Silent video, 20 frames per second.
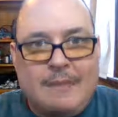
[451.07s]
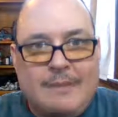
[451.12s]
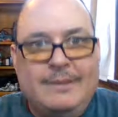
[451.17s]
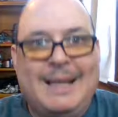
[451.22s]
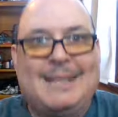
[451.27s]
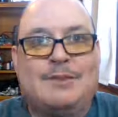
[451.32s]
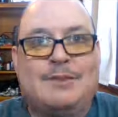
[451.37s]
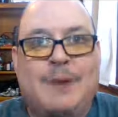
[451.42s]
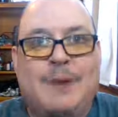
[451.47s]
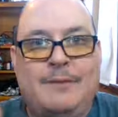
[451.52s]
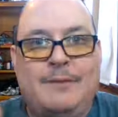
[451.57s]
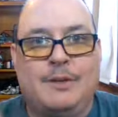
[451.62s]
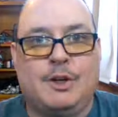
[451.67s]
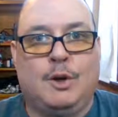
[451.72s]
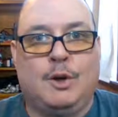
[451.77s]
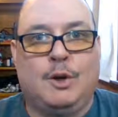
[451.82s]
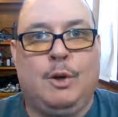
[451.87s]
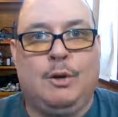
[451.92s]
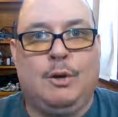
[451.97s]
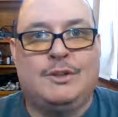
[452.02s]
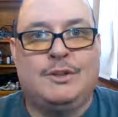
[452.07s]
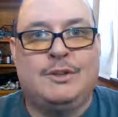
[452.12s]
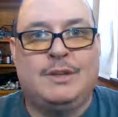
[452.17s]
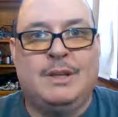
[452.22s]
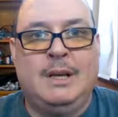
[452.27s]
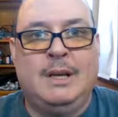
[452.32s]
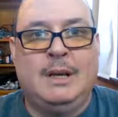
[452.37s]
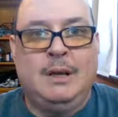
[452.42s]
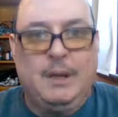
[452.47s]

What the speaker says: That drives your goals.